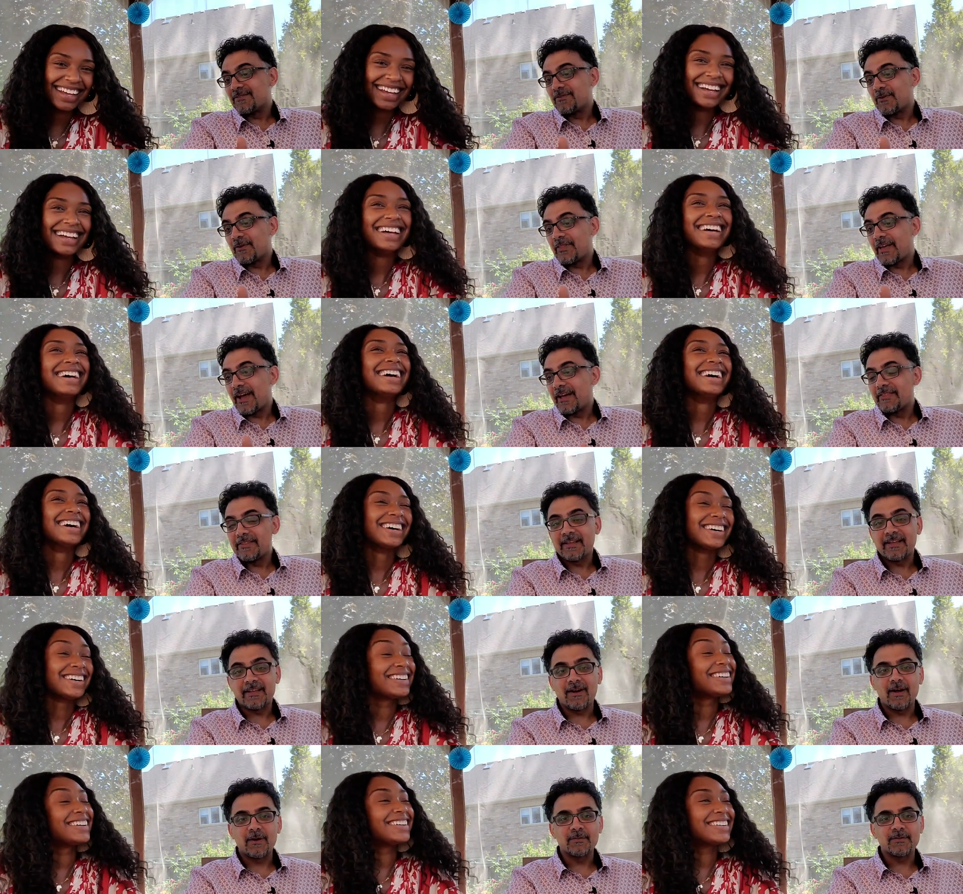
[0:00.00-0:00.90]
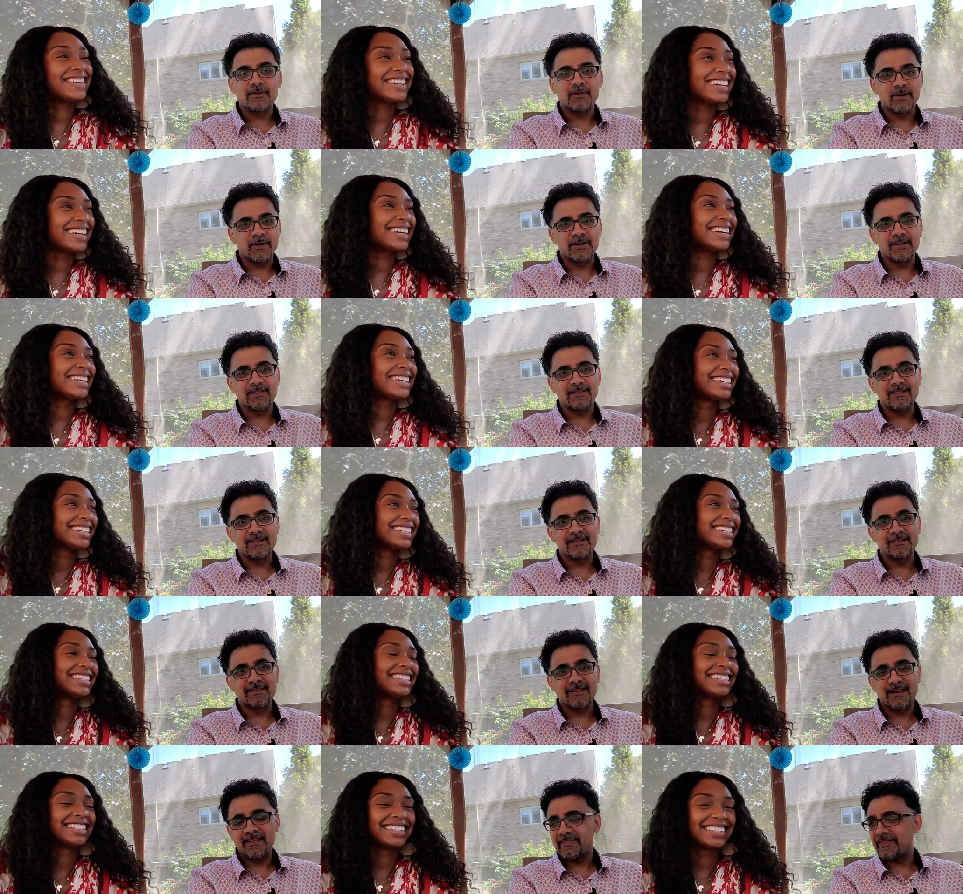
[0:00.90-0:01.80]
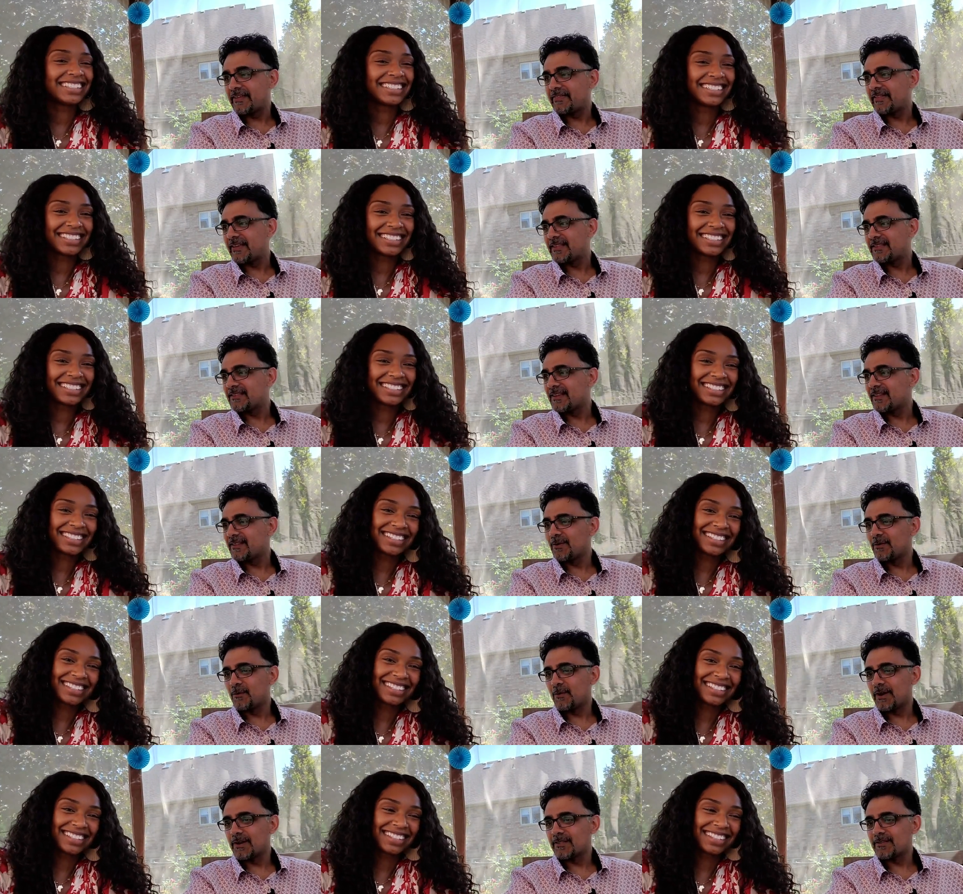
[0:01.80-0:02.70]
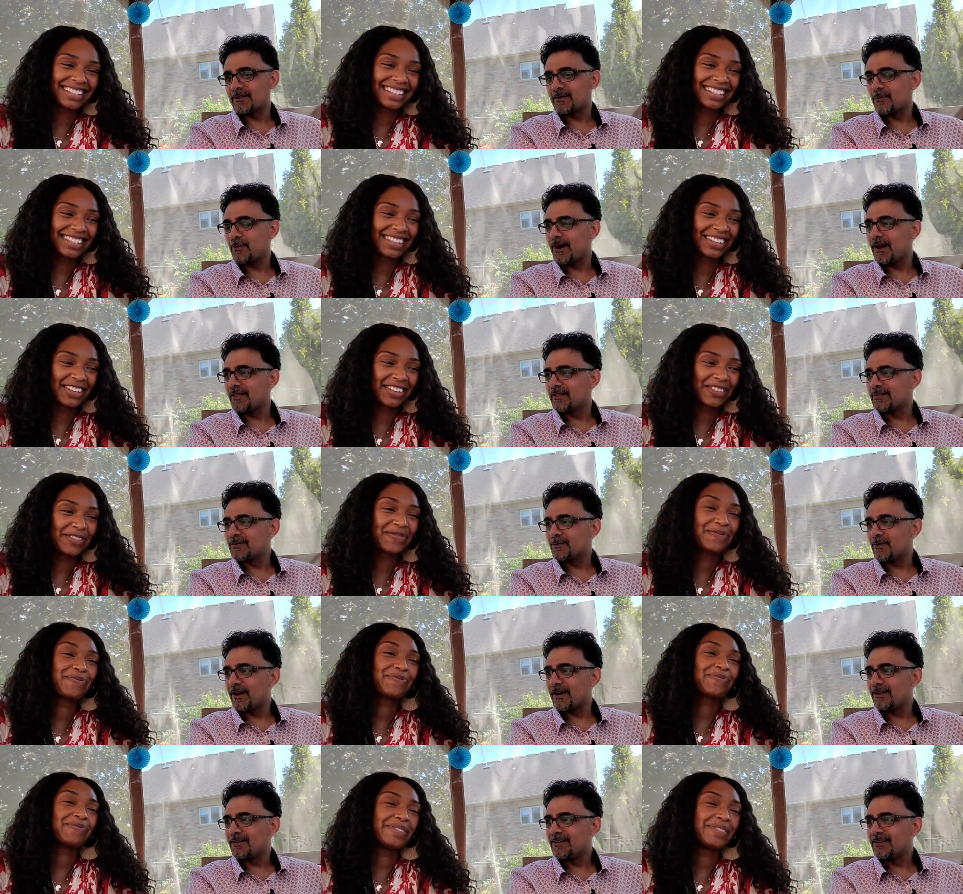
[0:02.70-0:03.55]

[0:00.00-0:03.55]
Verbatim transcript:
Speaker 1: for that. They call oh, them circuses, yeah. and I think they sell out once in a while as well.